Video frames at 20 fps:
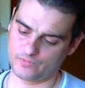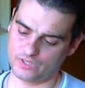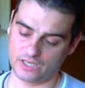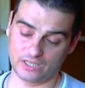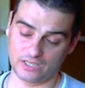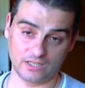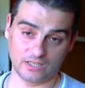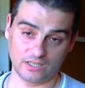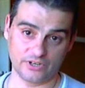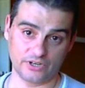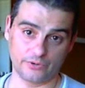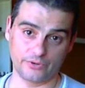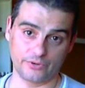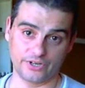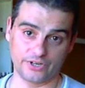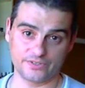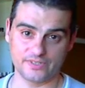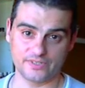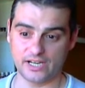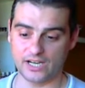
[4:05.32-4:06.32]
love
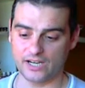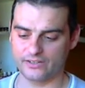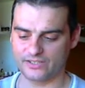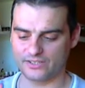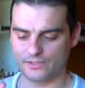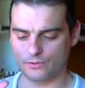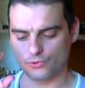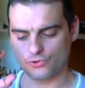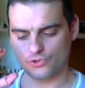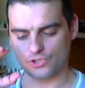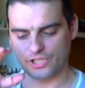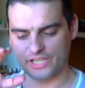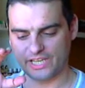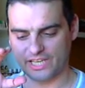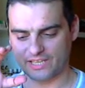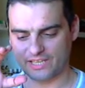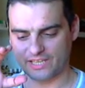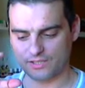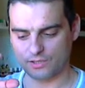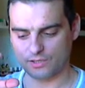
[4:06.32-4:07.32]
Harriers. They are so
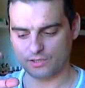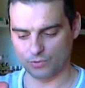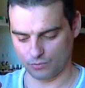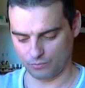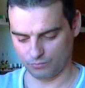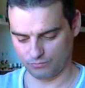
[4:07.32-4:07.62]
slick, so